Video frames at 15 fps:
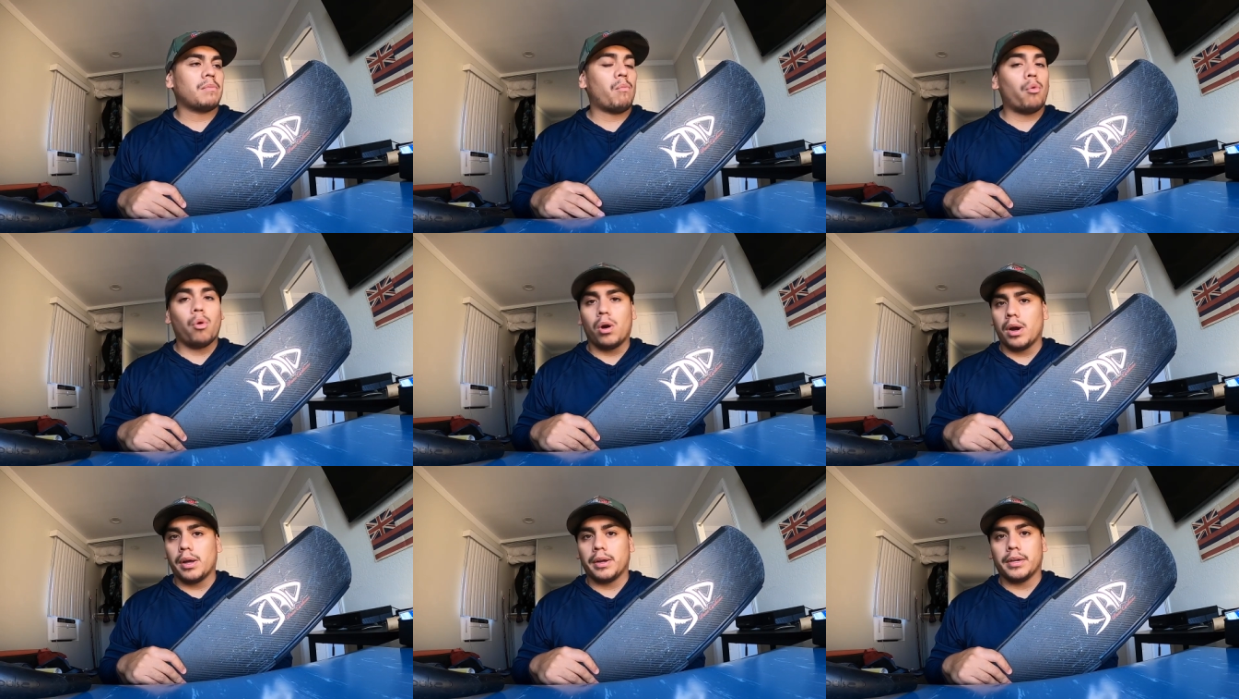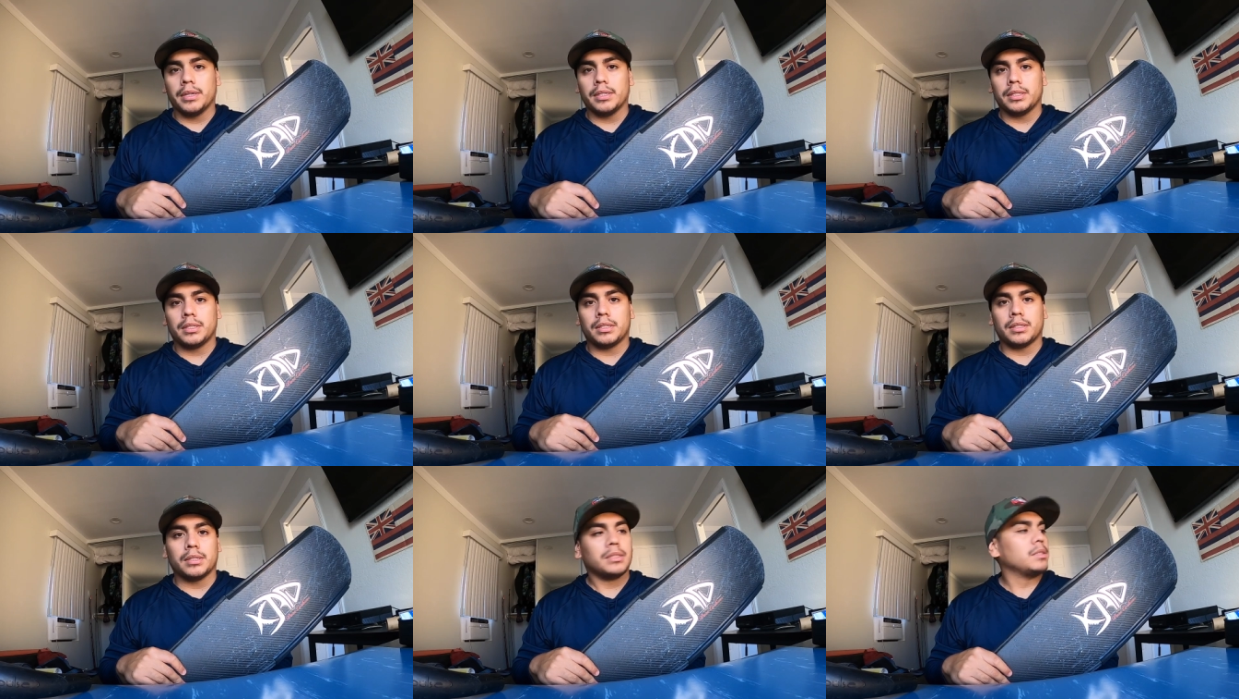
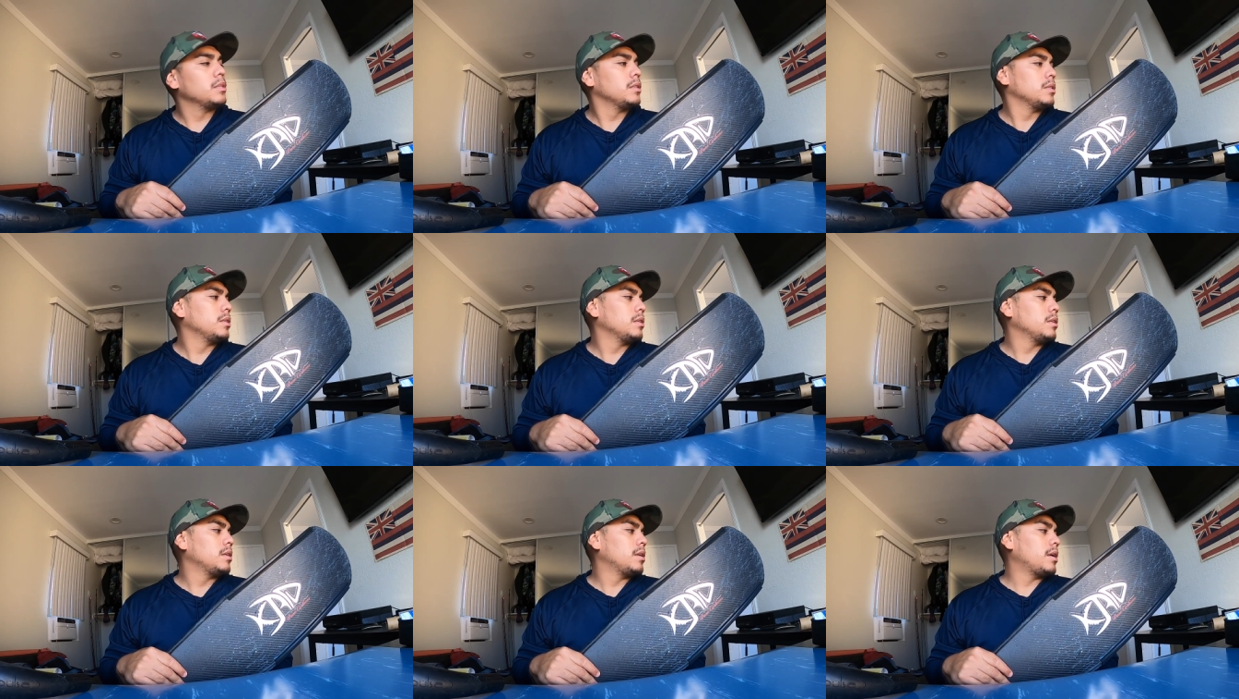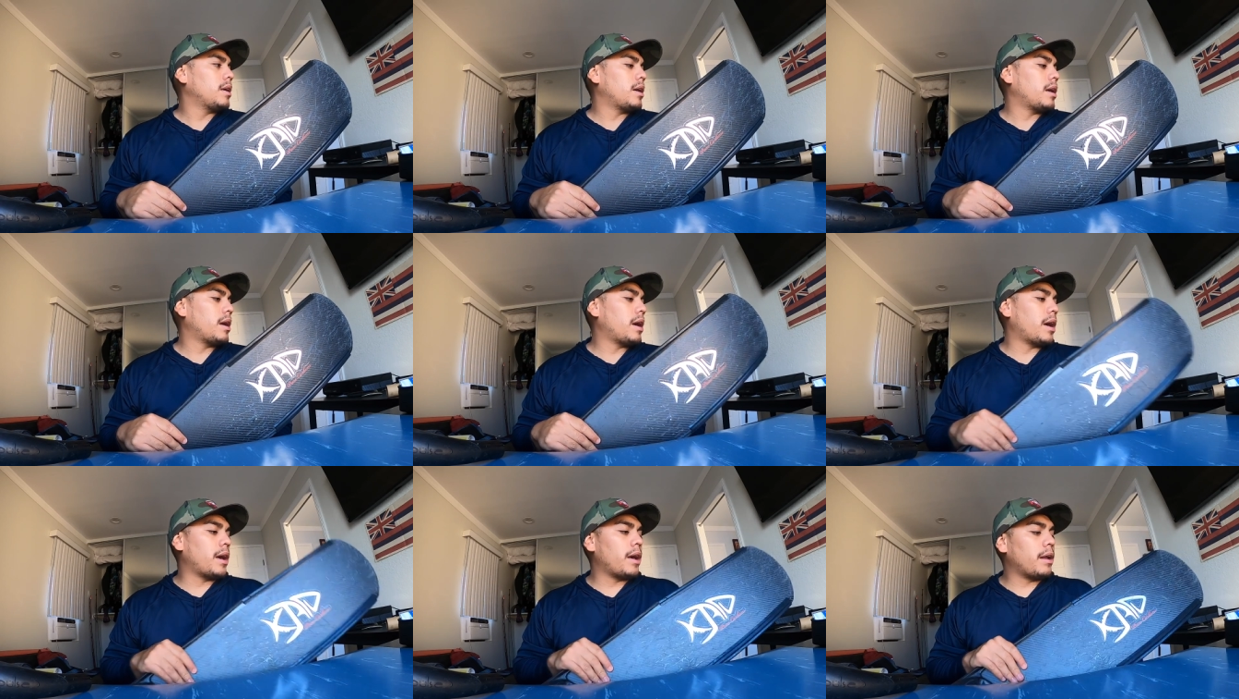Moanas,
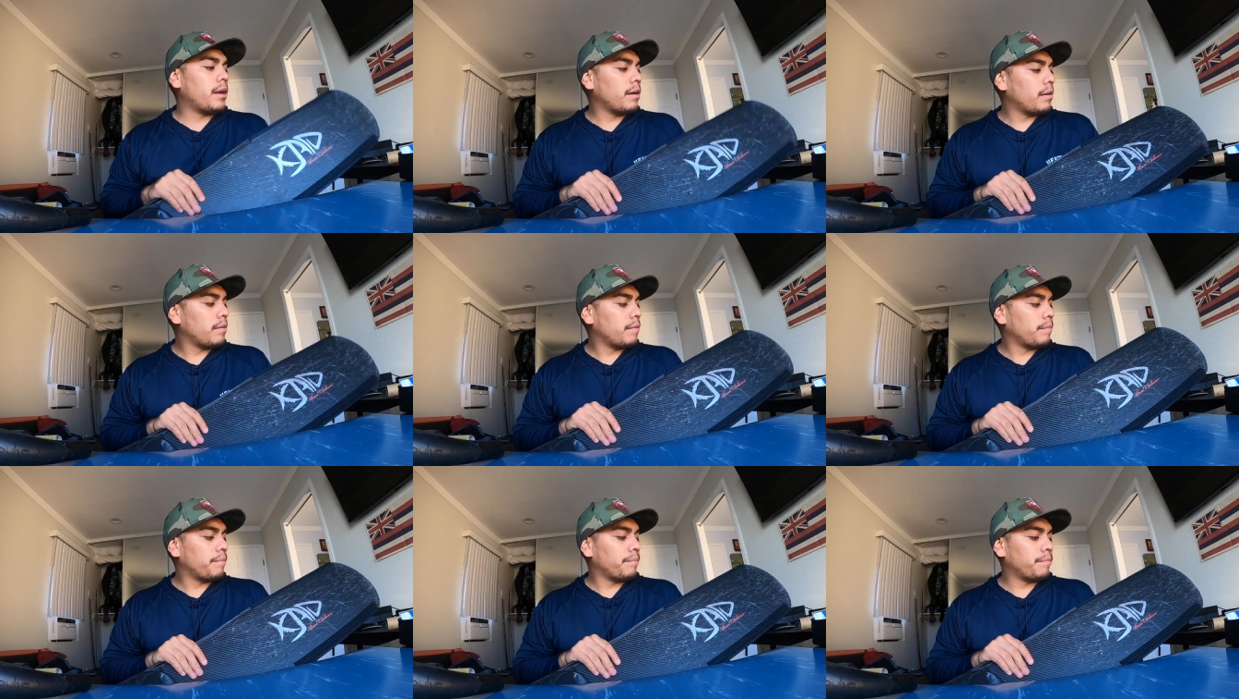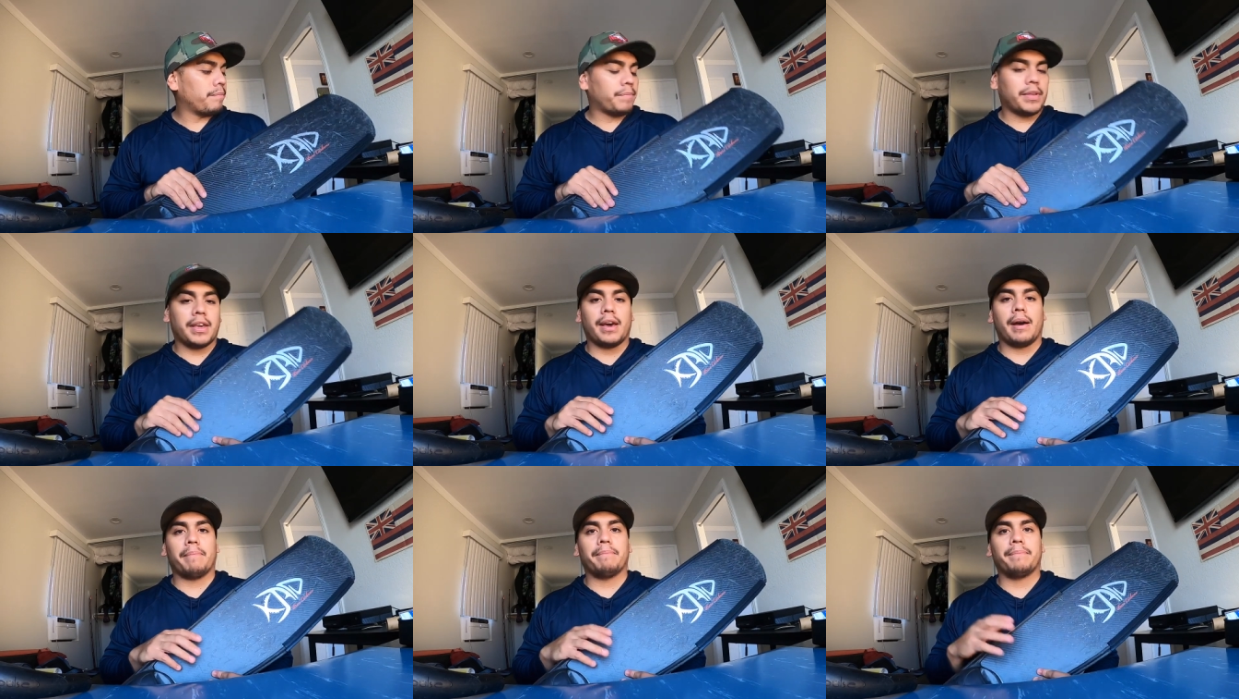and
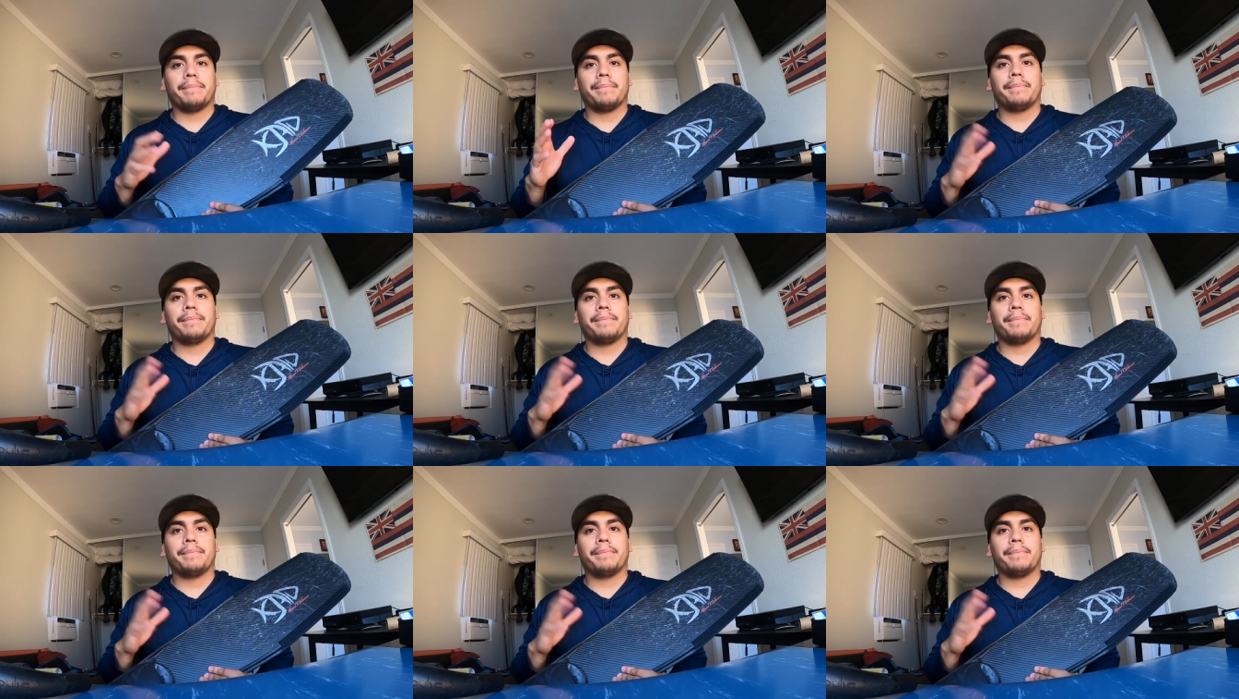Kap.